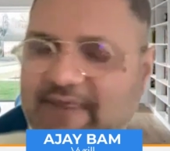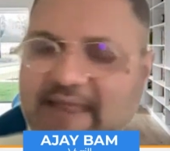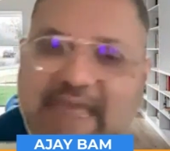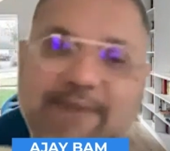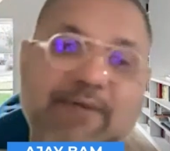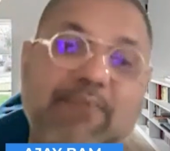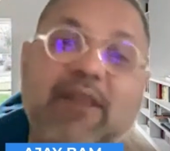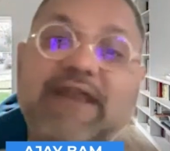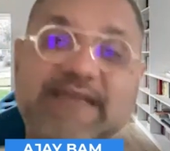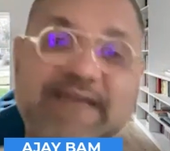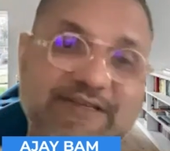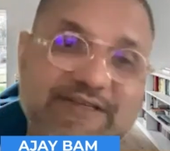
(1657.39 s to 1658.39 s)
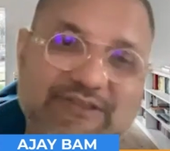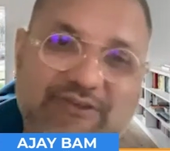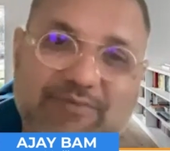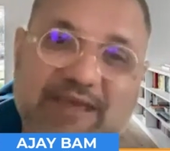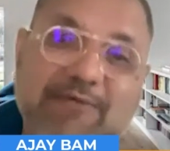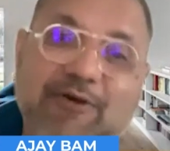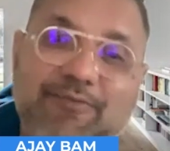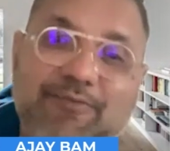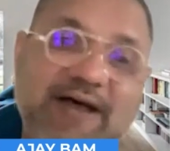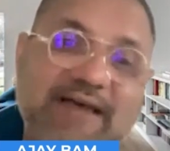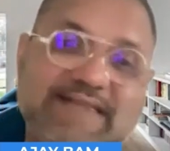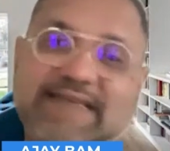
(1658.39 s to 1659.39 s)
capabilities to be able to
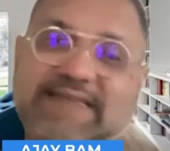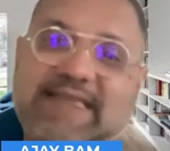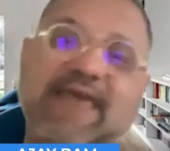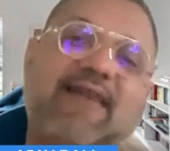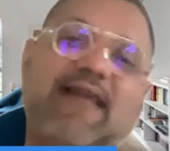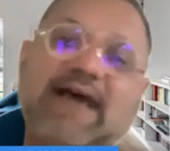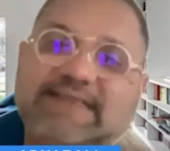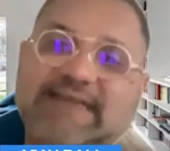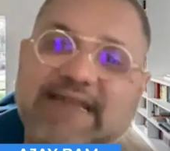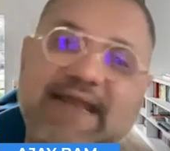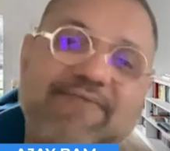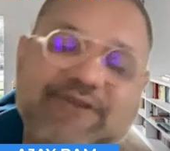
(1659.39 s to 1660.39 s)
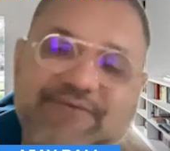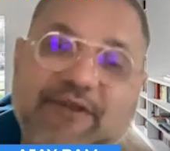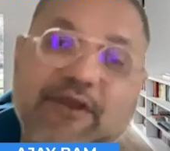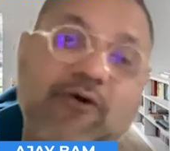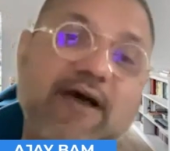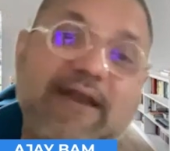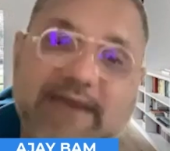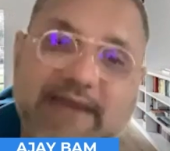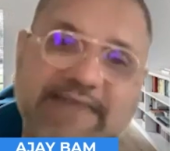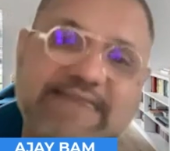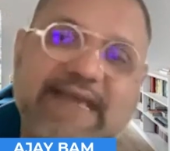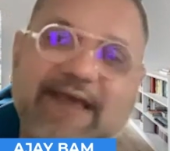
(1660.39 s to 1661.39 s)
process, analyze, and leverage video content
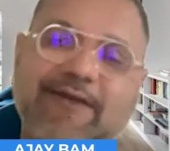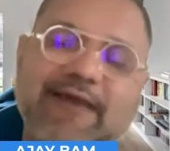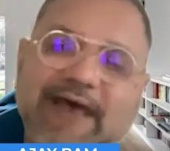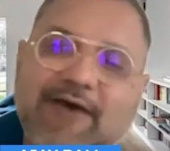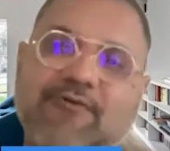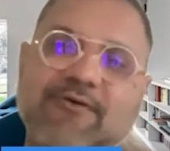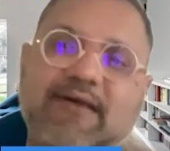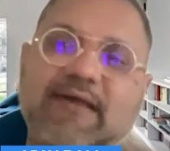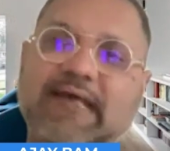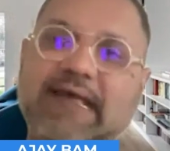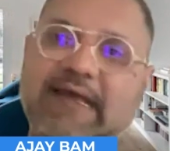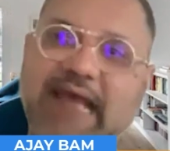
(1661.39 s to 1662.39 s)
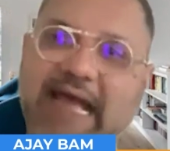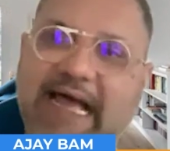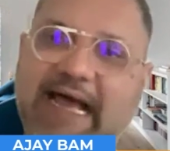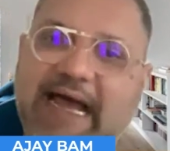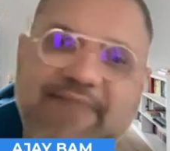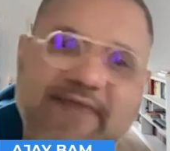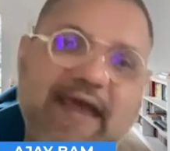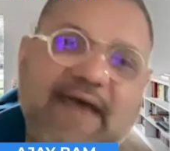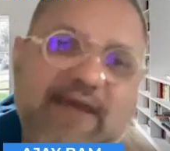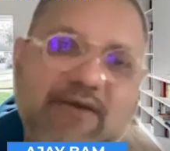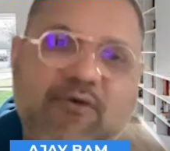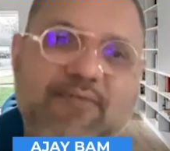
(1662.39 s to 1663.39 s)
at scale now. I
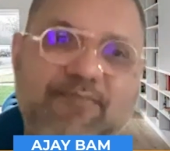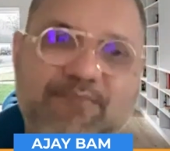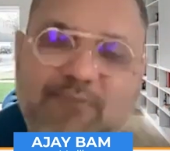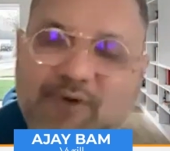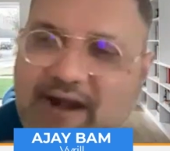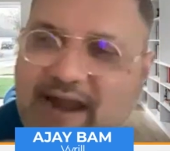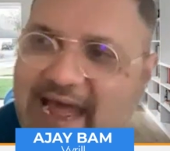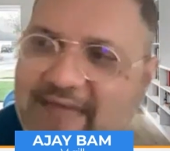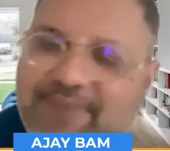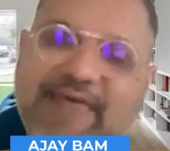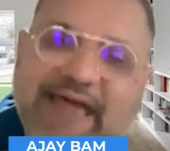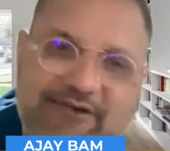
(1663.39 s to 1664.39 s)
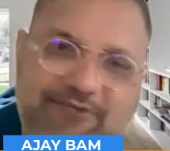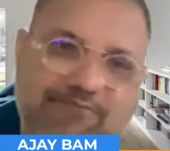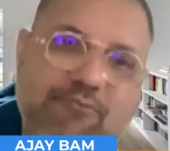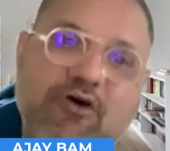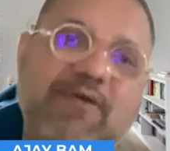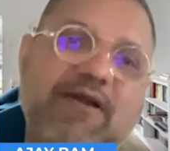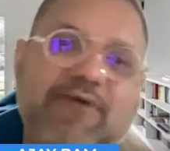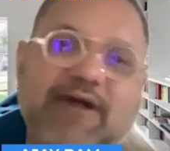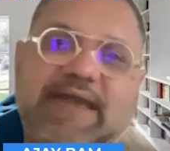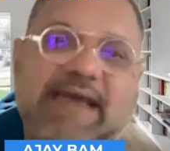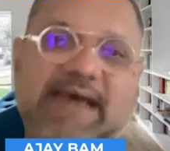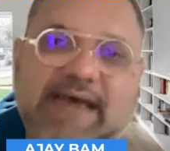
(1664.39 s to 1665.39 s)
think we're at that moment
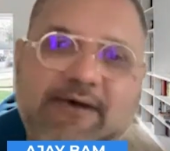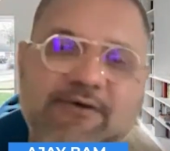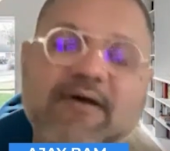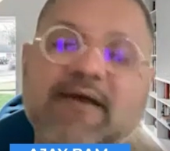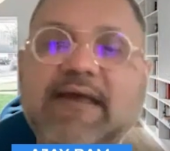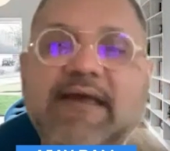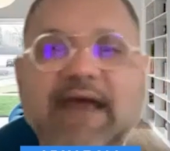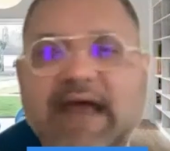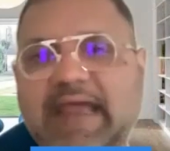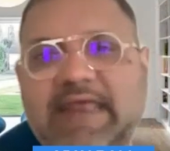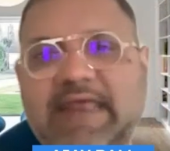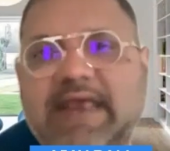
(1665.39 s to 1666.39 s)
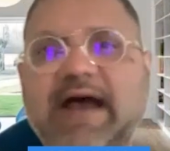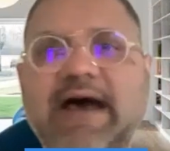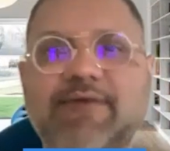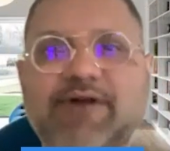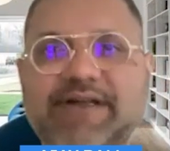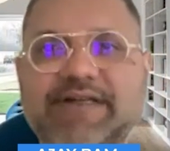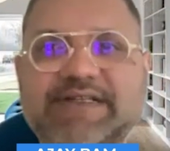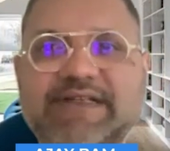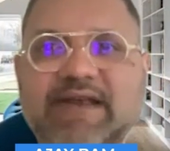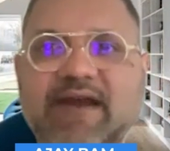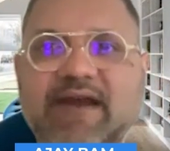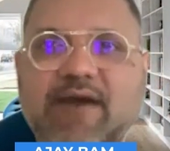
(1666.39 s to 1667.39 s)
right now in e-commerce
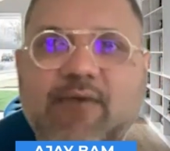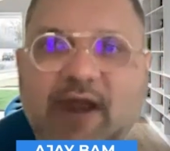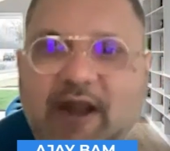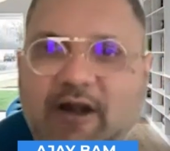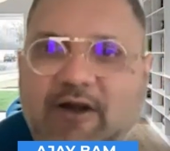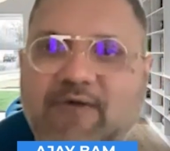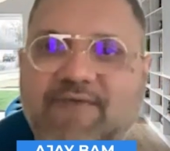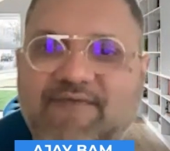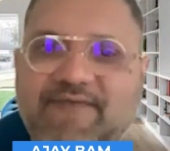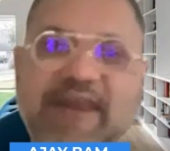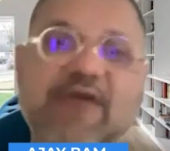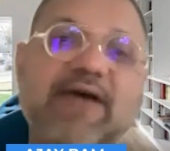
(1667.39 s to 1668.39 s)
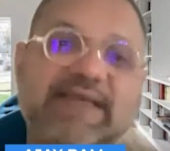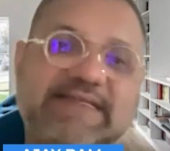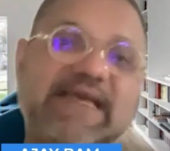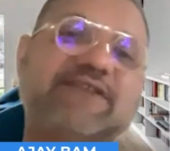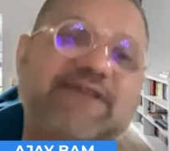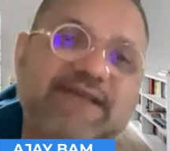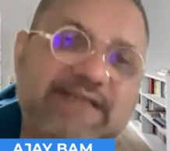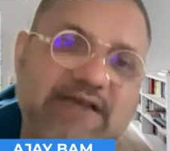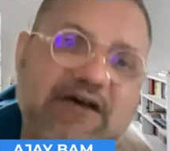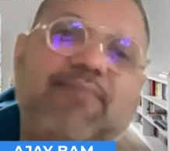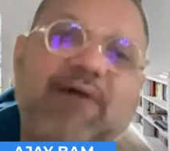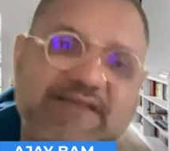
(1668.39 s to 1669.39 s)
where video extension is
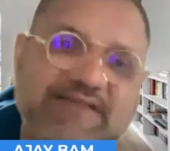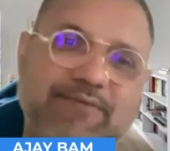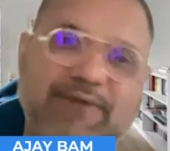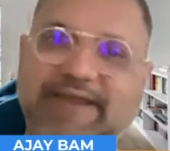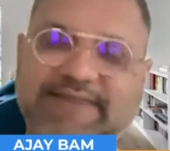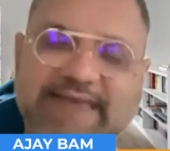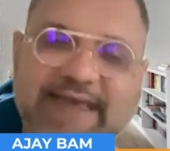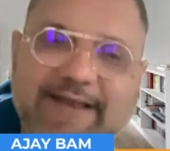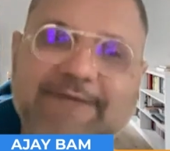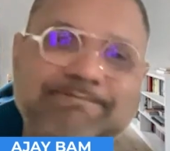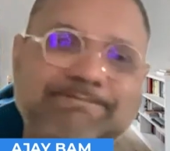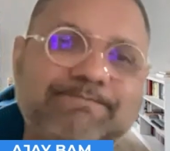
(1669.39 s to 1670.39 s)
now possible at scale.